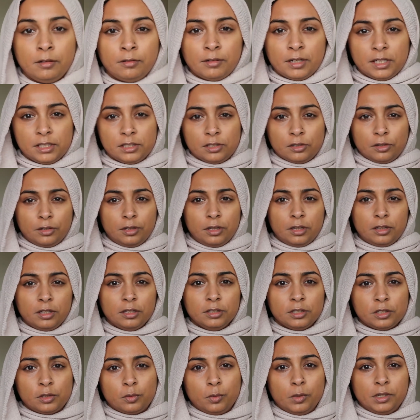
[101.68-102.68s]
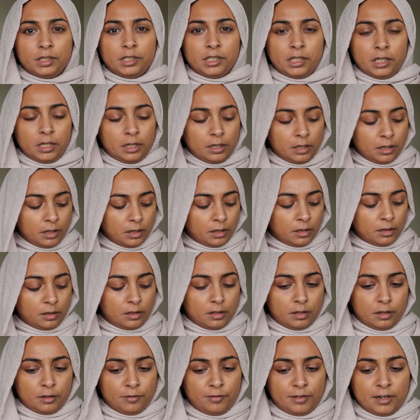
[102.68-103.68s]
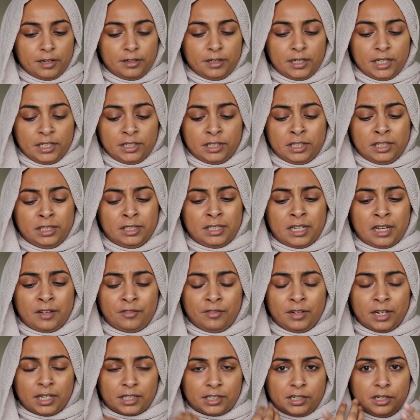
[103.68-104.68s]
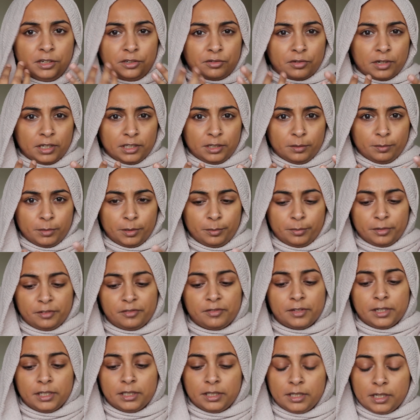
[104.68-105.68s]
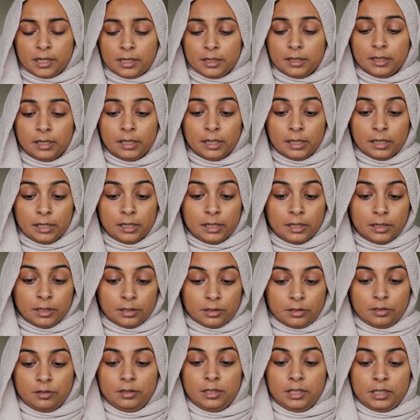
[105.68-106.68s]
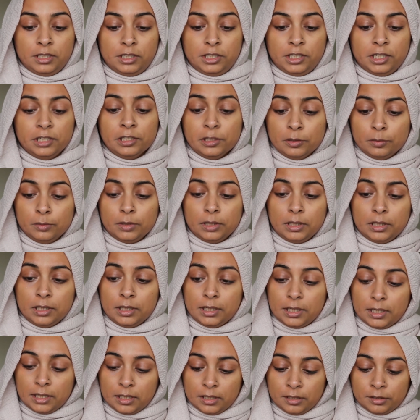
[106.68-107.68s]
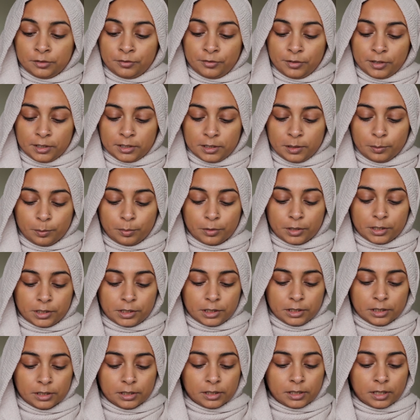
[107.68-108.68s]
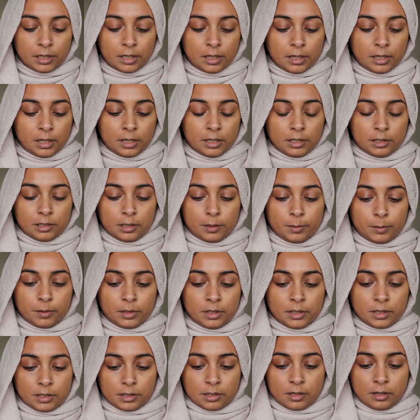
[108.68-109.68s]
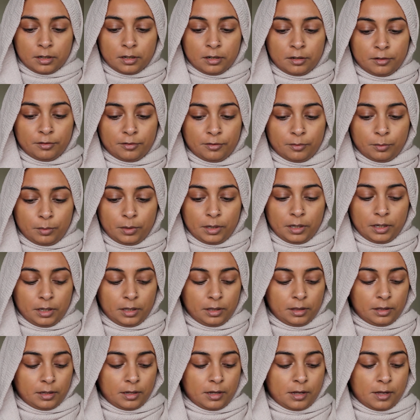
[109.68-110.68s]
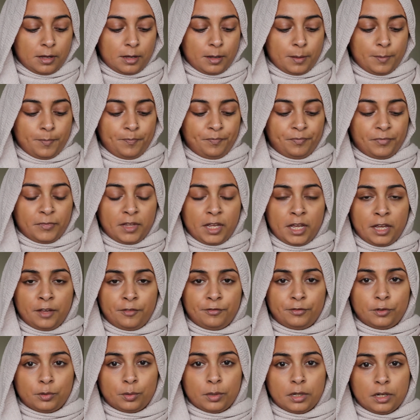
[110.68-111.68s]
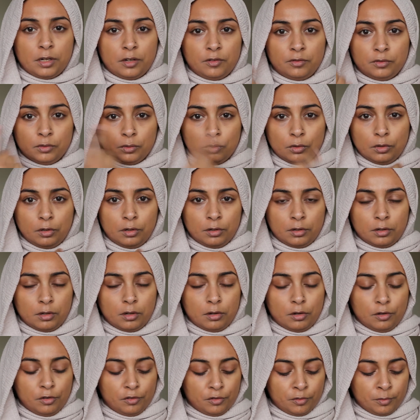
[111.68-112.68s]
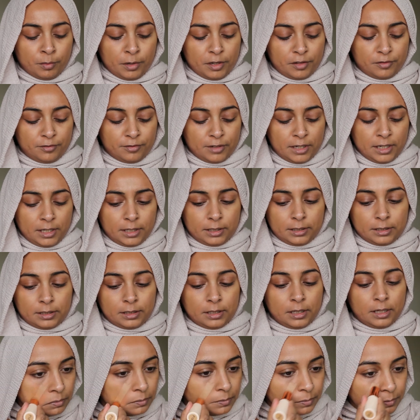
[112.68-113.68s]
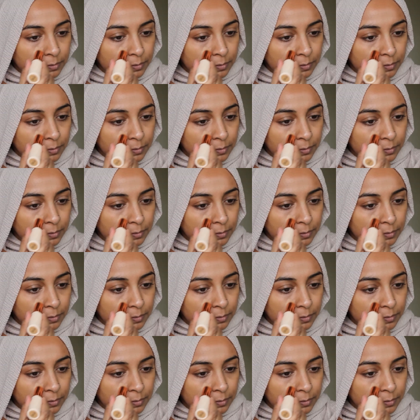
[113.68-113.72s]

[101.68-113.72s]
Alright, so other than swatching the foundations, I haven't actually tried them on my face yet, so this genuinely is first impressions. So I'm going to start off with F12 all over my face.